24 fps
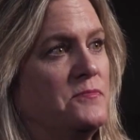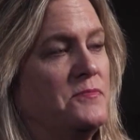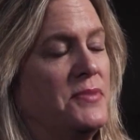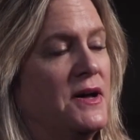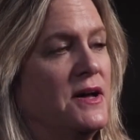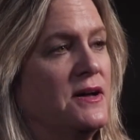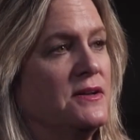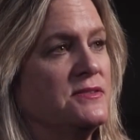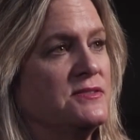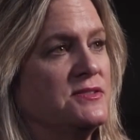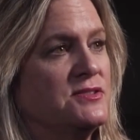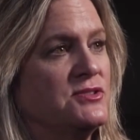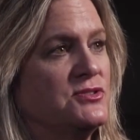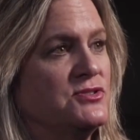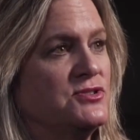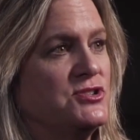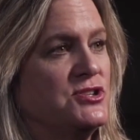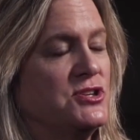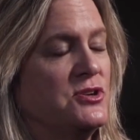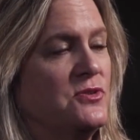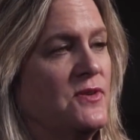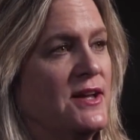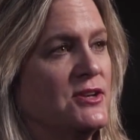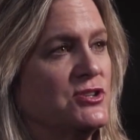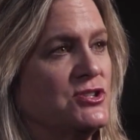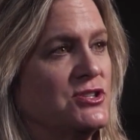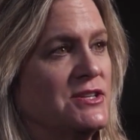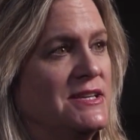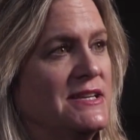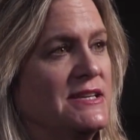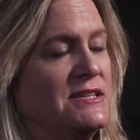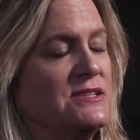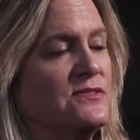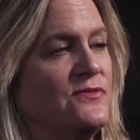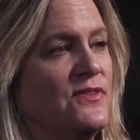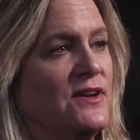but to
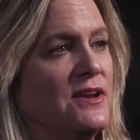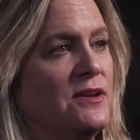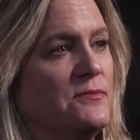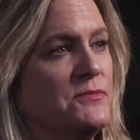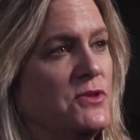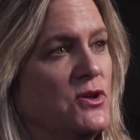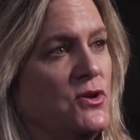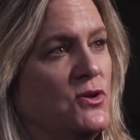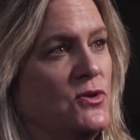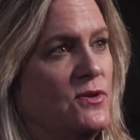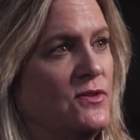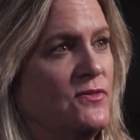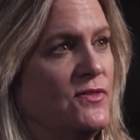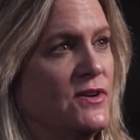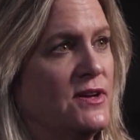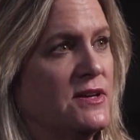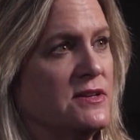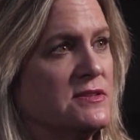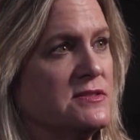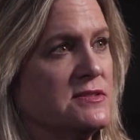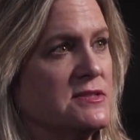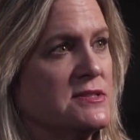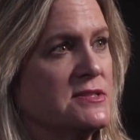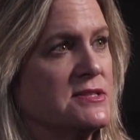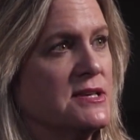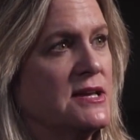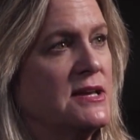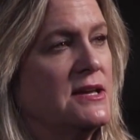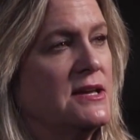actually develop the Whoniverse.